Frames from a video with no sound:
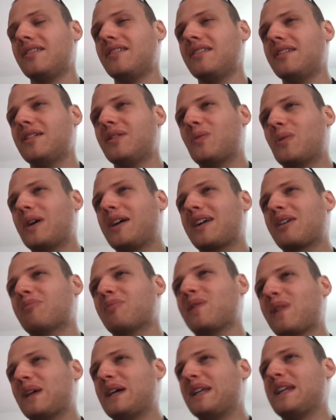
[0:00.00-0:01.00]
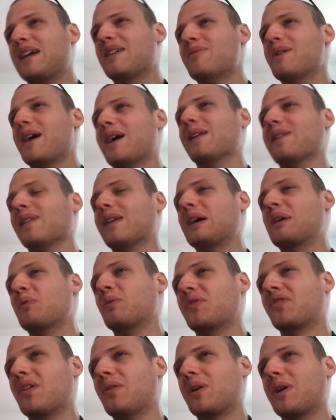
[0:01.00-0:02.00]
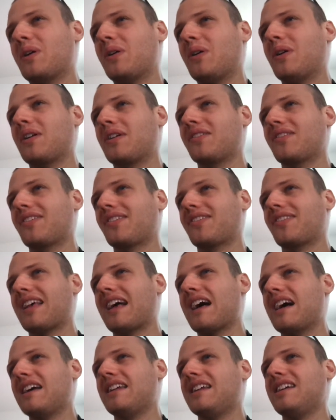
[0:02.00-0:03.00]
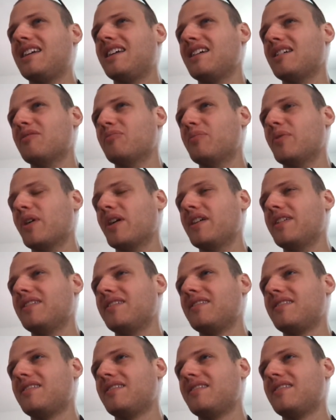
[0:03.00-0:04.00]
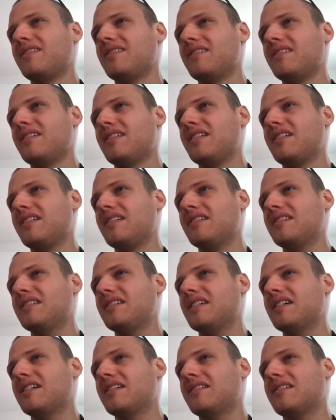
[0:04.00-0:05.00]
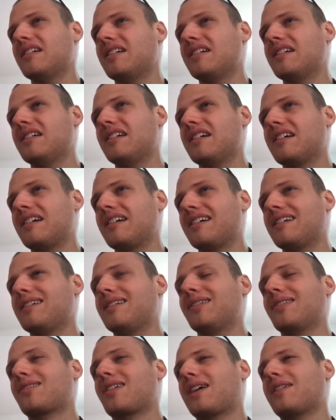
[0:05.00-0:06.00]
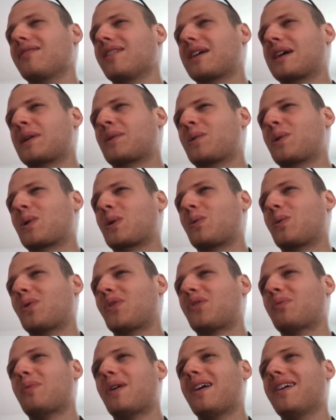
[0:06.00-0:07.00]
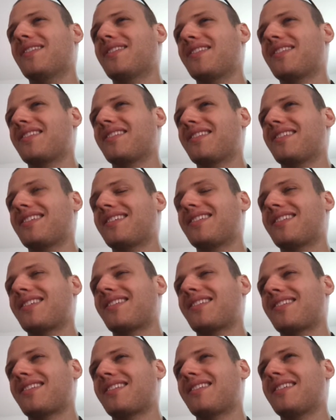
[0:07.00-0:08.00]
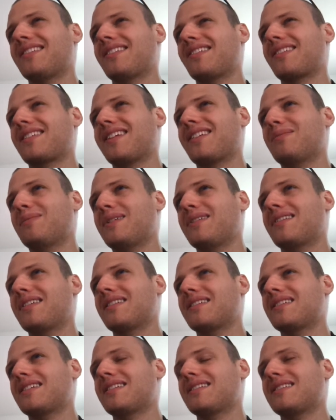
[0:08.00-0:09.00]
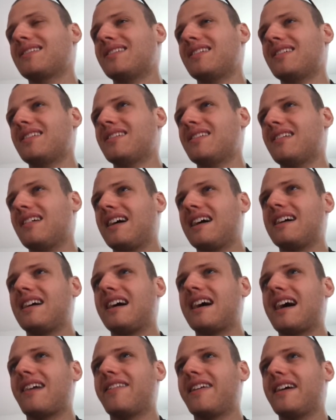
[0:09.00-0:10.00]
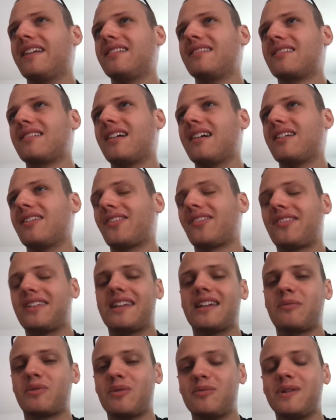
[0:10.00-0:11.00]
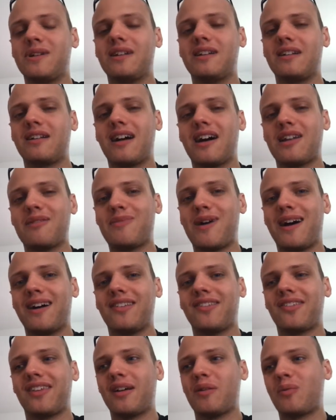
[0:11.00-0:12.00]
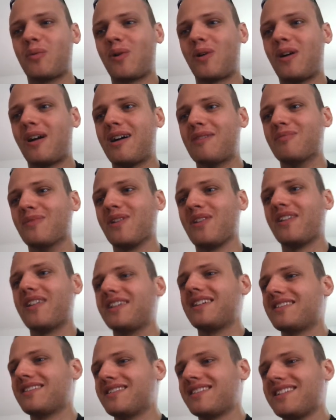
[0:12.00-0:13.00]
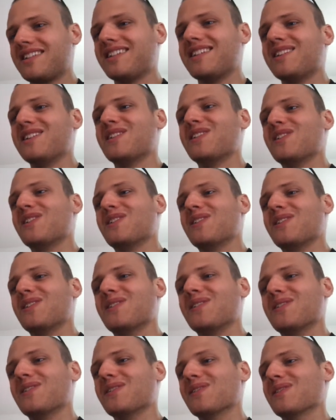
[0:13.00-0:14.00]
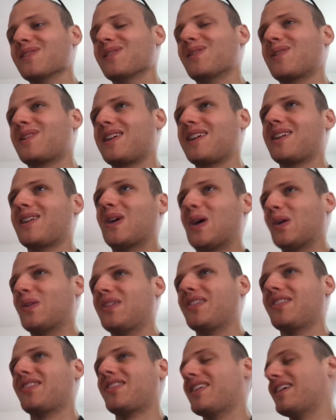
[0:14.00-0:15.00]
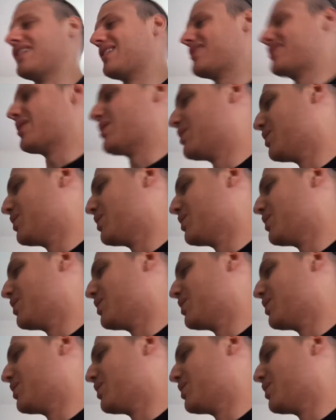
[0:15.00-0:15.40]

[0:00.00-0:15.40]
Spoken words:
in a way complaining about like what's going on in society, but it is kind of like a critical response. It just gets me thinking. I have that kind of stand-up comedian kind of mindset where I'm like looking at all these things. So